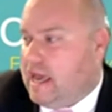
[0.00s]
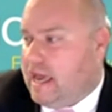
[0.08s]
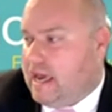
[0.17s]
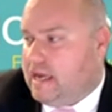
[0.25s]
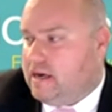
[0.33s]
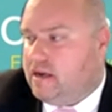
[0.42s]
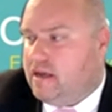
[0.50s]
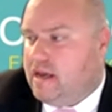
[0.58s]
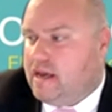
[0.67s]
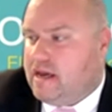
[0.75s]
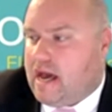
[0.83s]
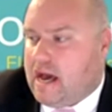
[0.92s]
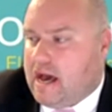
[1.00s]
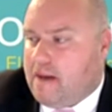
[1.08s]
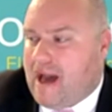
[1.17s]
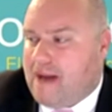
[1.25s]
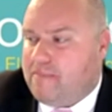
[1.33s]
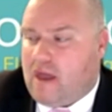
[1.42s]
And
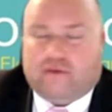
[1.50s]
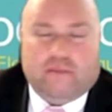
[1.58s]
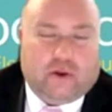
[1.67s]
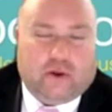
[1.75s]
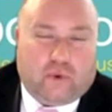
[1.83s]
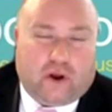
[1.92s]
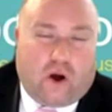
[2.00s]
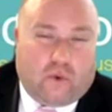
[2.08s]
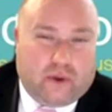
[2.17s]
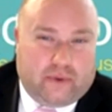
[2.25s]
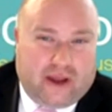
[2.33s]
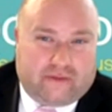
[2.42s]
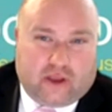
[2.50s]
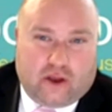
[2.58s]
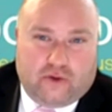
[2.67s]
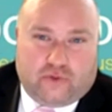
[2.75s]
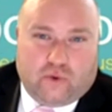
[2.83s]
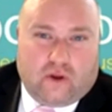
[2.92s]
I'm not familiar with what all we would have to
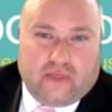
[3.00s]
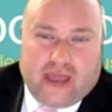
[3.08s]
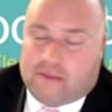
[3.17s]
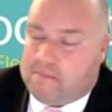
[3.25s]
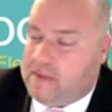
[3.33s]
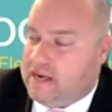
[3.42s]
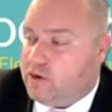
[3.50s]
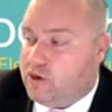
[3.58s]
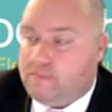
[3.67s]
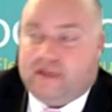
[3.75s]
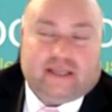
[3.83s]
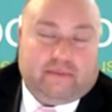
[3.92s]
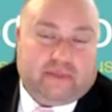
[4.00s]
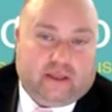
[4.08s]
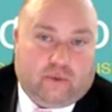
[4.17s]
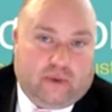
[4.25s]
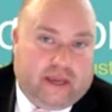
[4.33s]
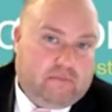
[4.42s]
go through on that, but it could be something
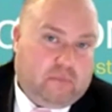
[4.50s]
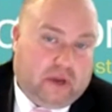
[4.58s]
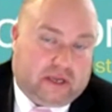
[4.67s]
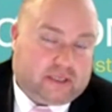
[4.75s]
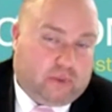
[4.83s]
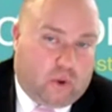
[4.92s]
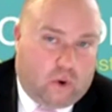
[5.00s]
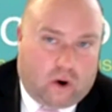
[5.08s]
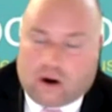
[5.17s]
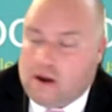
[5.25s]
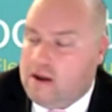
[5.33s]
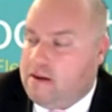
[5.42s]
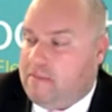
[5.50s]
that we explore.